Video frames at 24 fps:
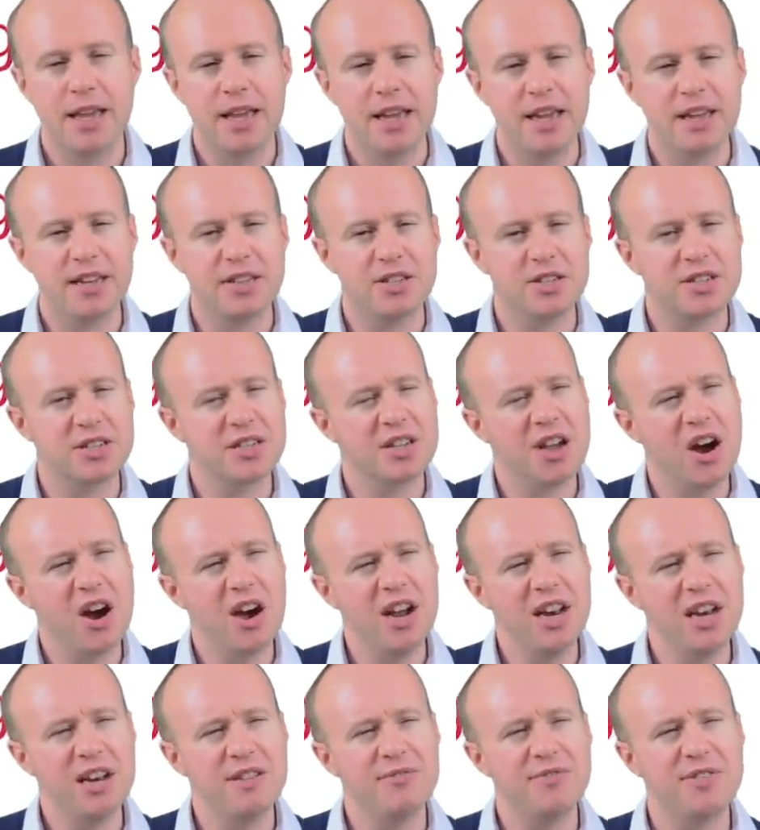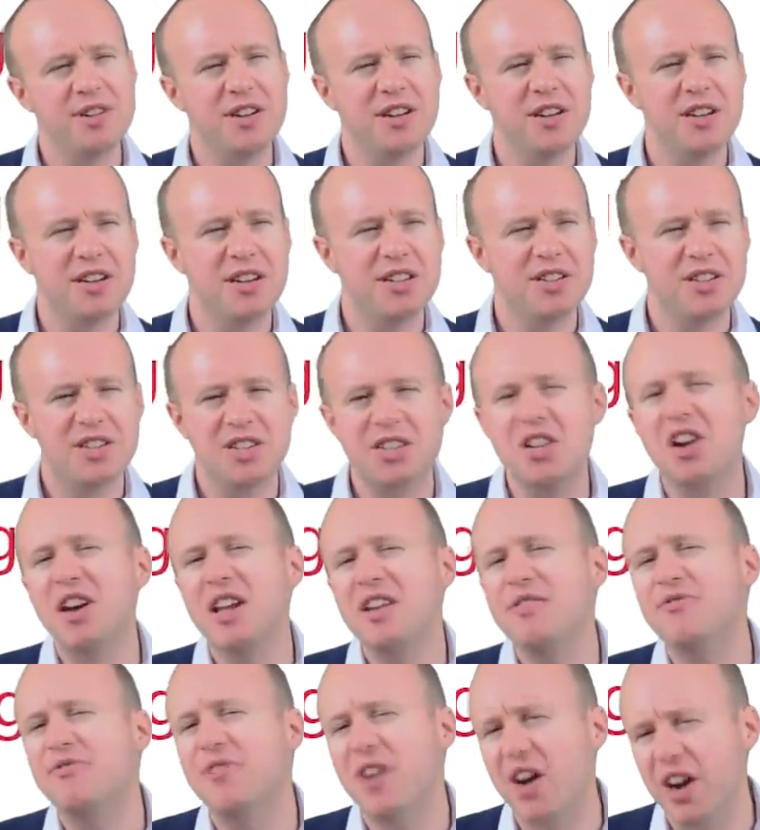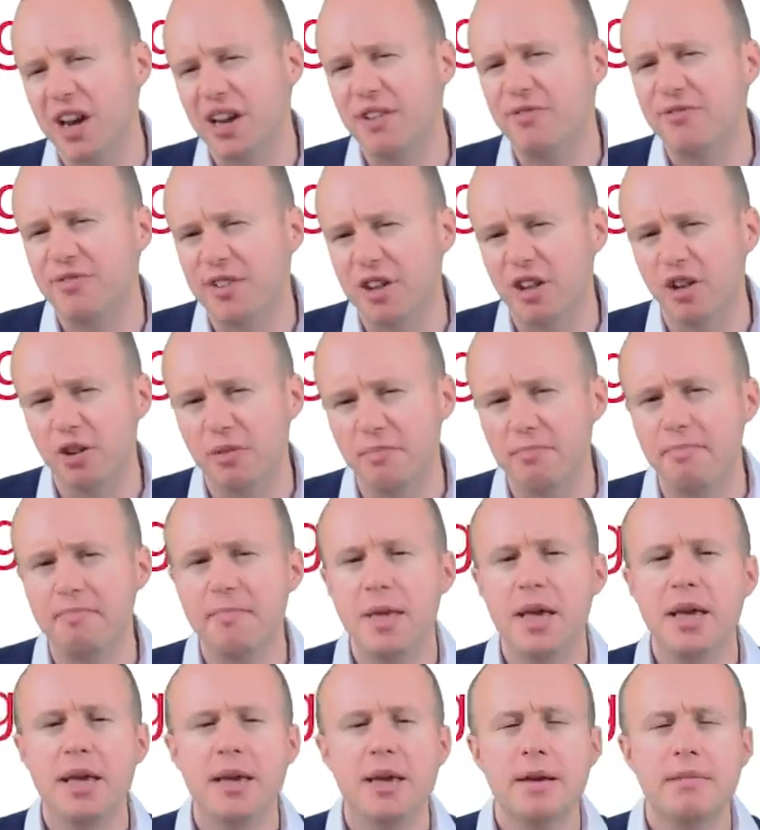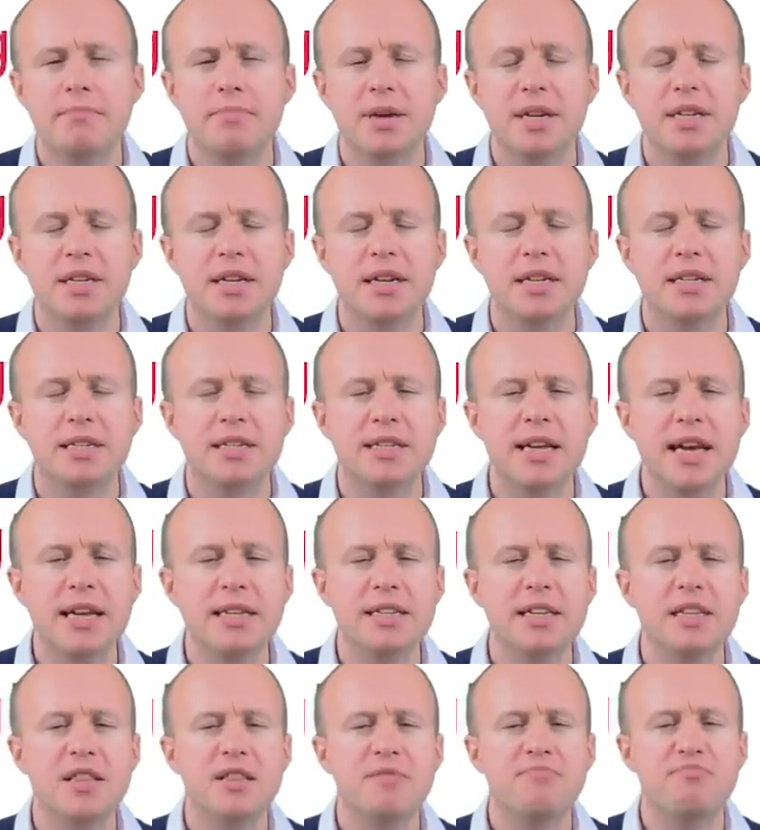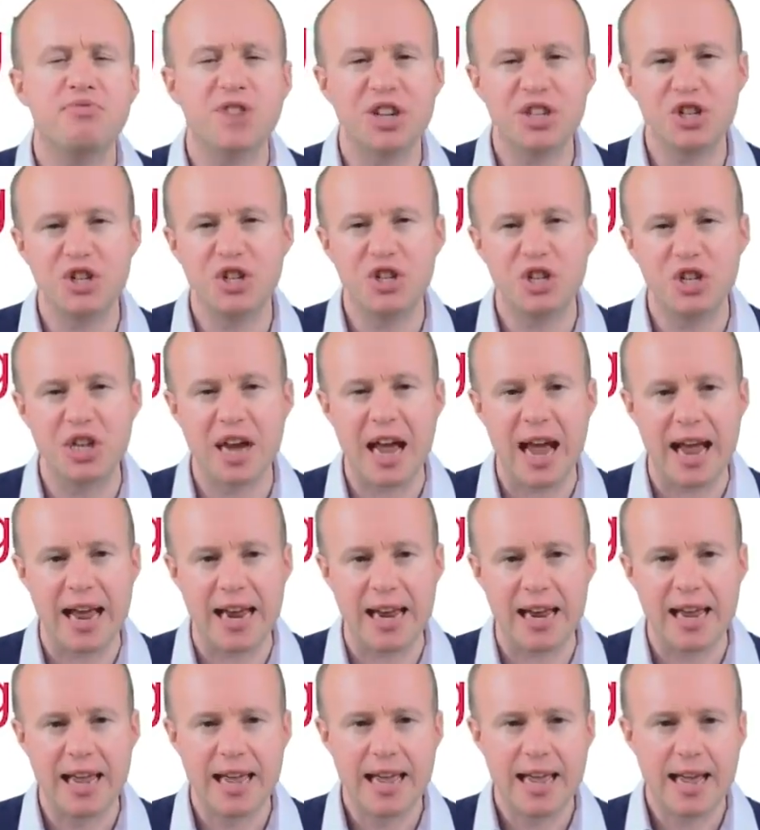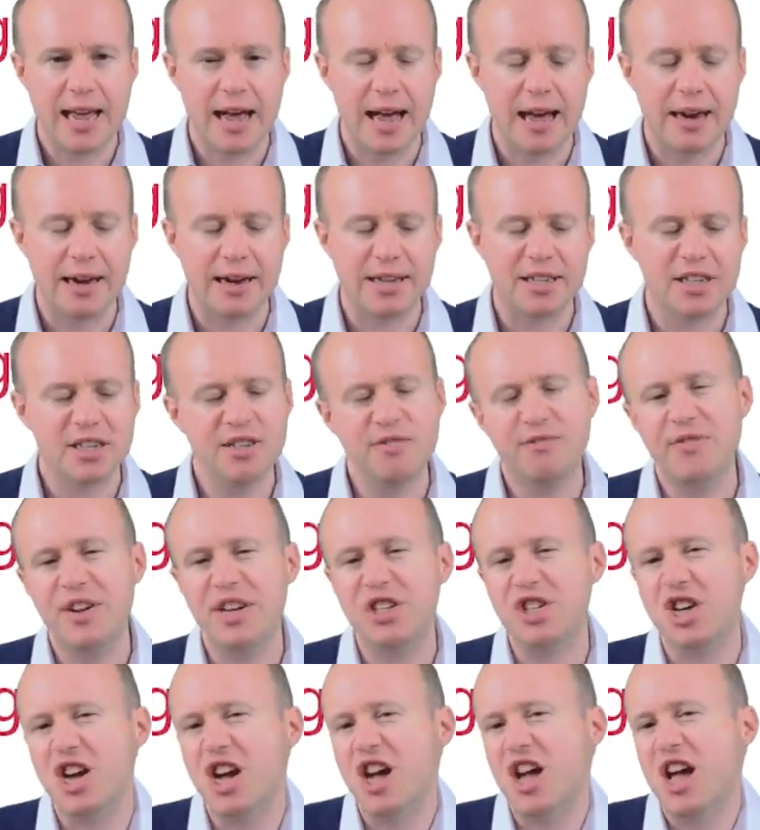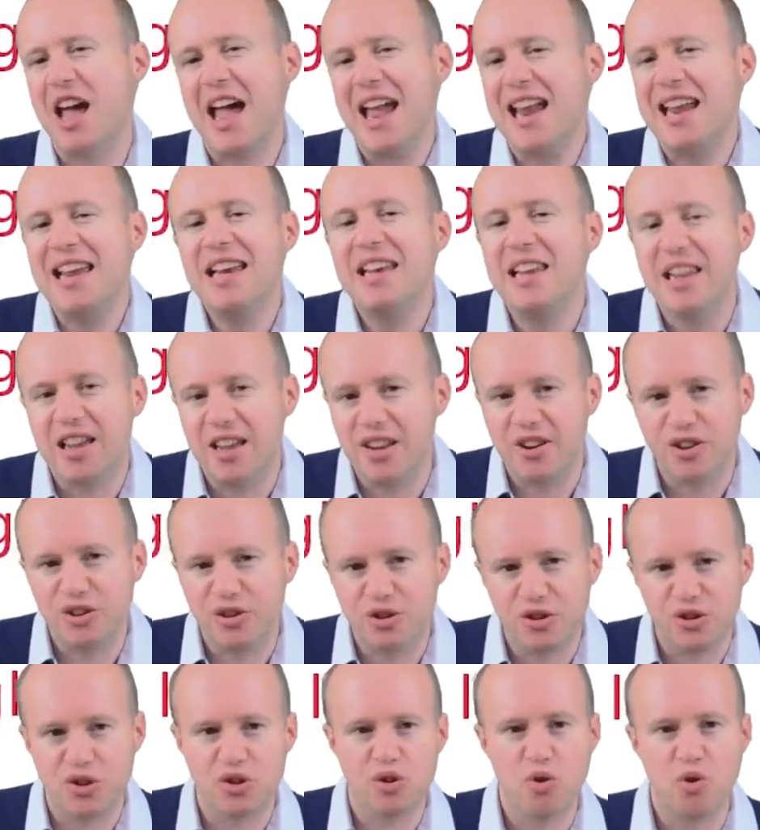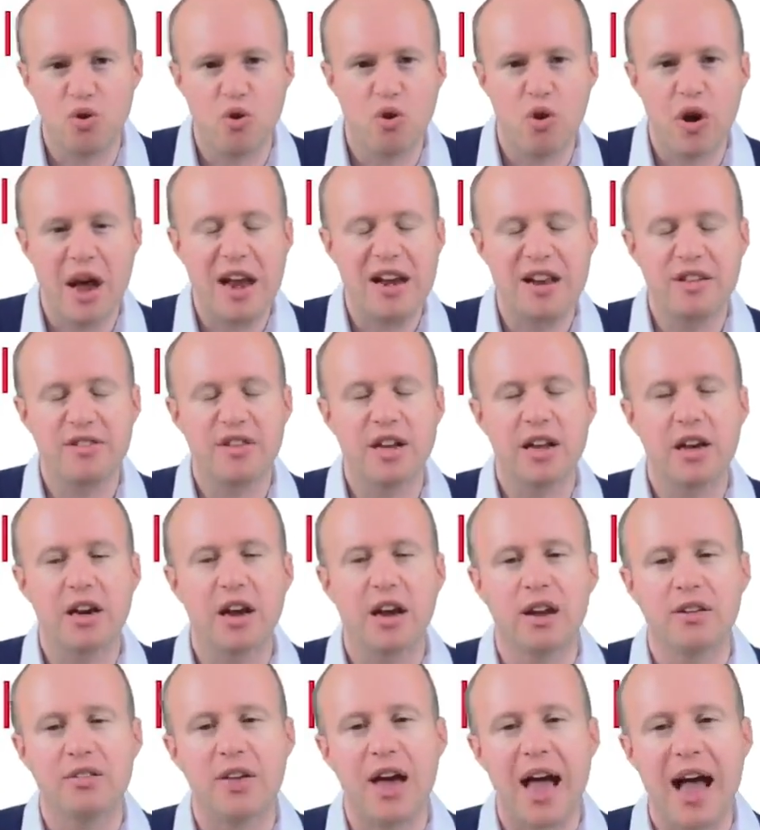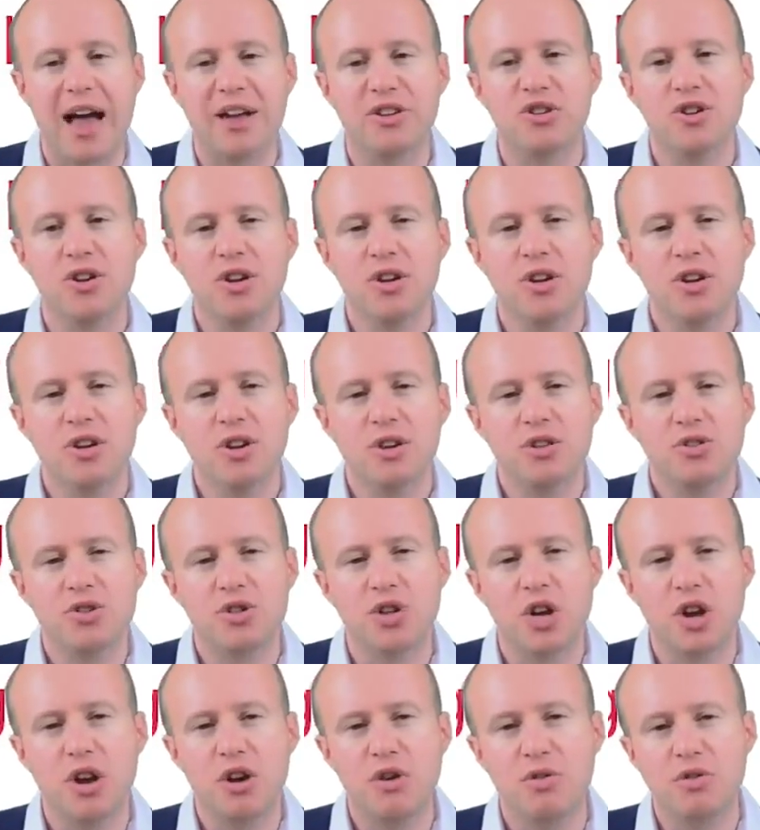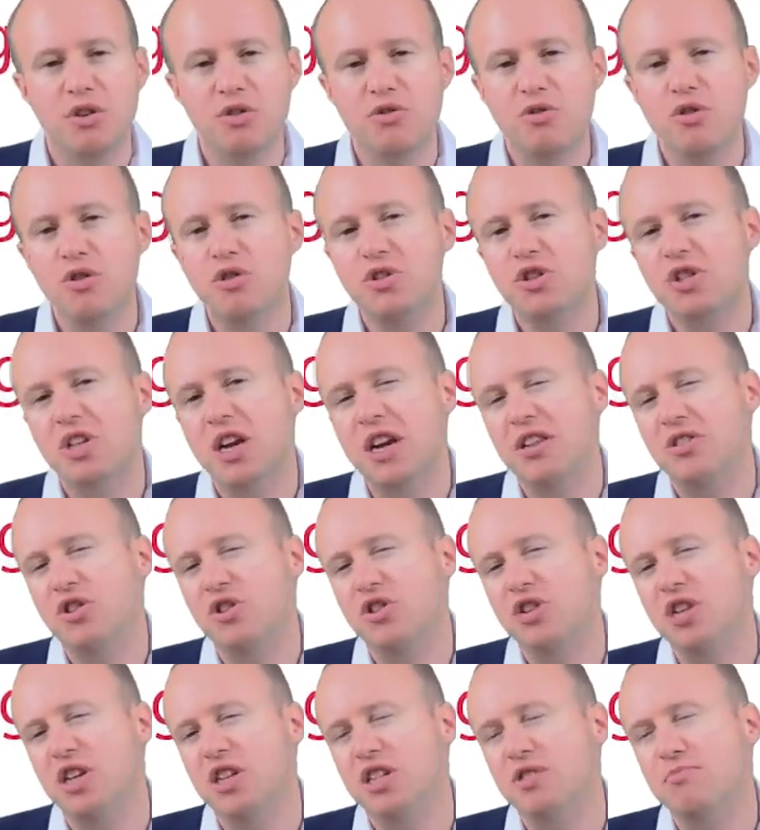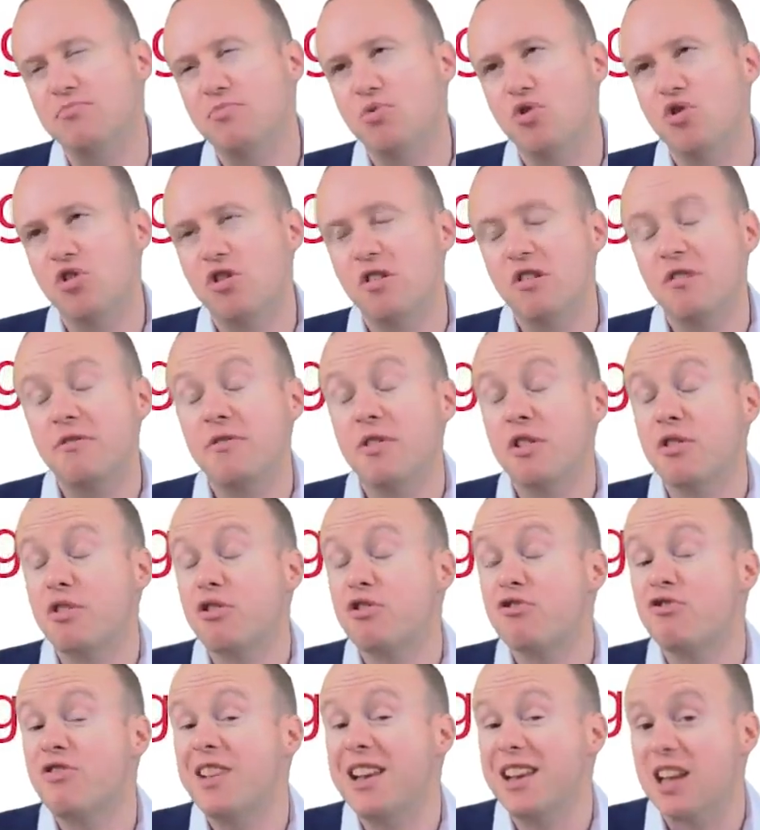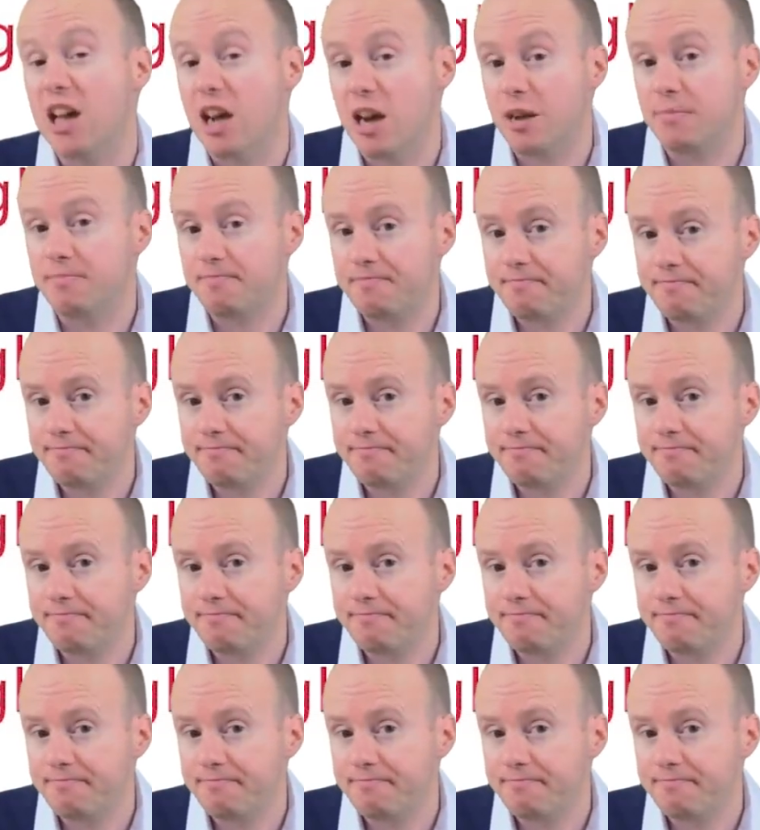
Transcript: It's kind of a sci-fi film, but it's set in the present day, and it doesn't feature aliens or anything like that, so you could say that it's more of a thriller.